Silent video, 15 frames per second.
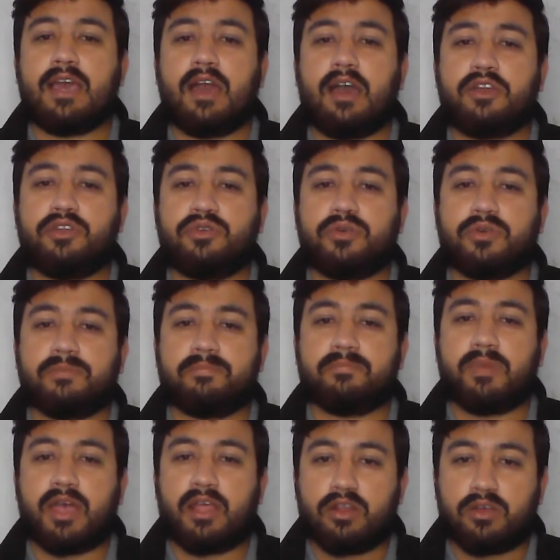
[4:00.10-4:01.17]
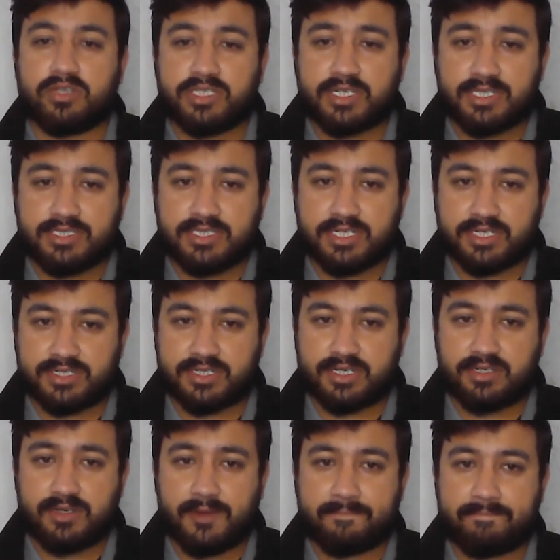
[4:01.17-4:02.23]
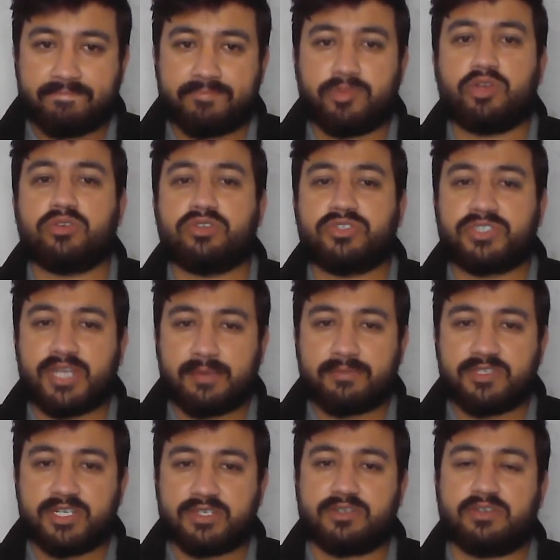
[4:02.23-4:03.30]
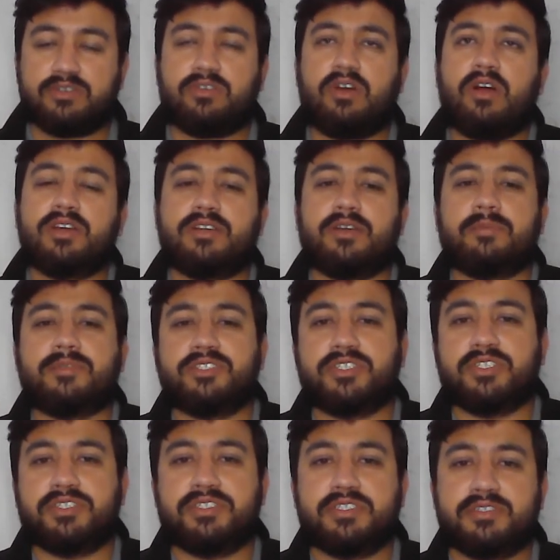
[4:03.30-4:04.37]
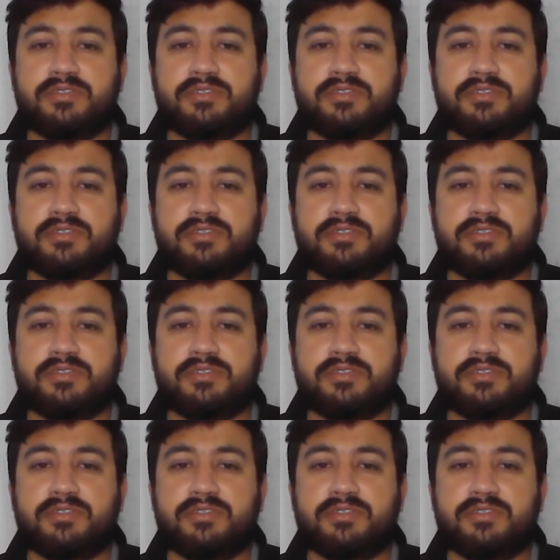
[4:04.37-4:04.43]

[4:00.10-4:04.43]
are your biological children, your stepchildren or adopted children.